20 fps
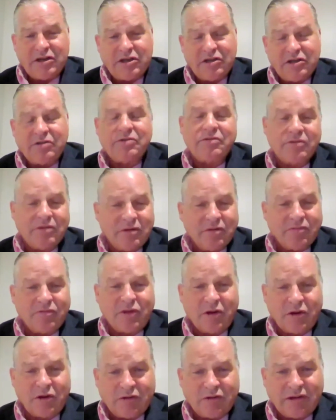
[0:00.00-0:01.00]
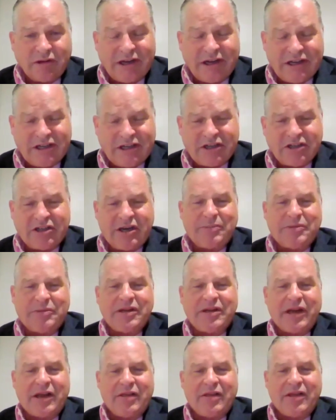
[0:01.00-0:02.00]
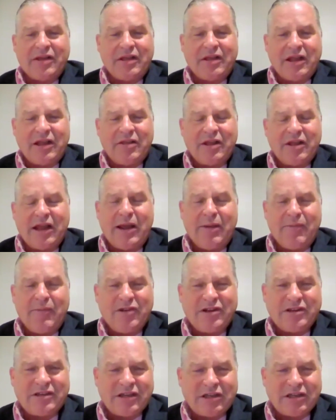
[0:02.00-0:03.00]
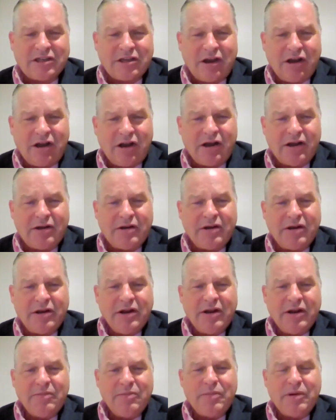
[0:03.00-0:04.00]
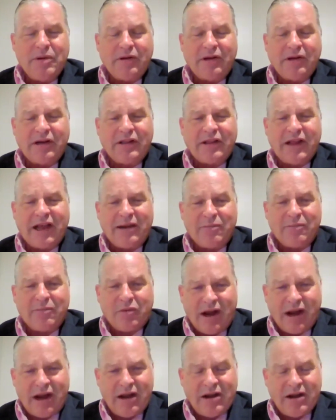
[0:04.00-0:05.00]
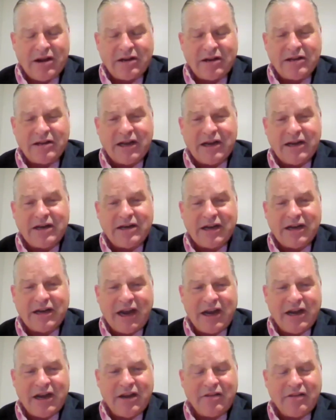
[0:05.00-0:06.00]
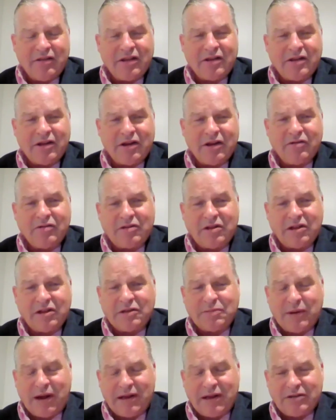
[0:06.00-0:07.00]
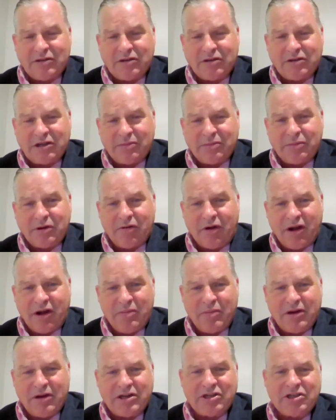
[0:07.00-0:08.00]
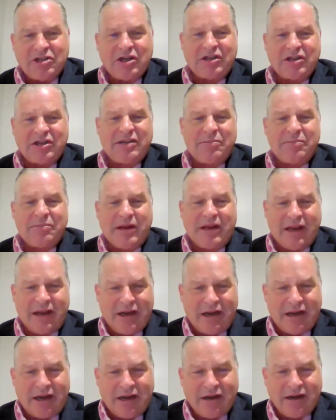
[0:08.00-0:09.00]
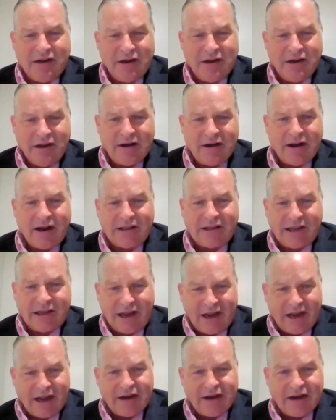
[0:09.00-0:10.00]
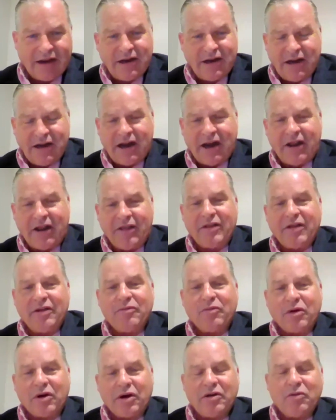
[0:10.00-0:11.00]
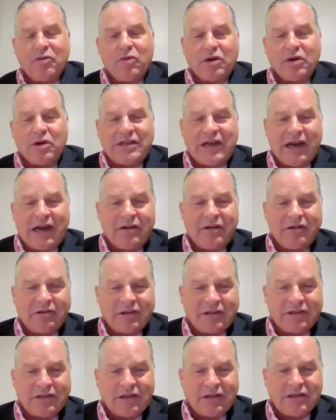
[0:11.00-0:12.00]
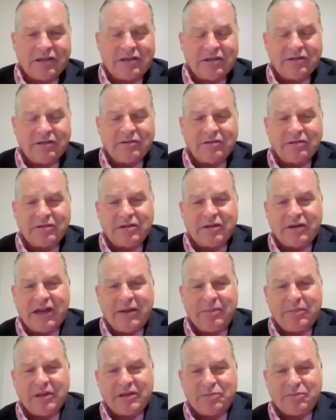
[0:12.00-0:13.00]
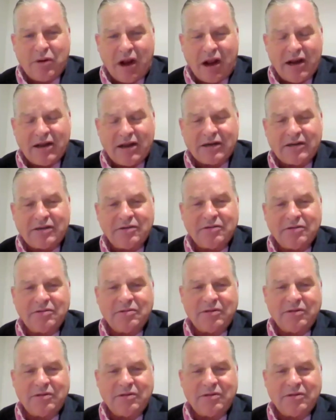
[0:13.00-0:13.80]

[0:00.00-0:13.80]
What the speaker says: to those relationships. And I think the emphasis on building that brand and indicating that, the sponsorship agreement is just the beginning, not the end, and that we're going to work tirelessly to keep this product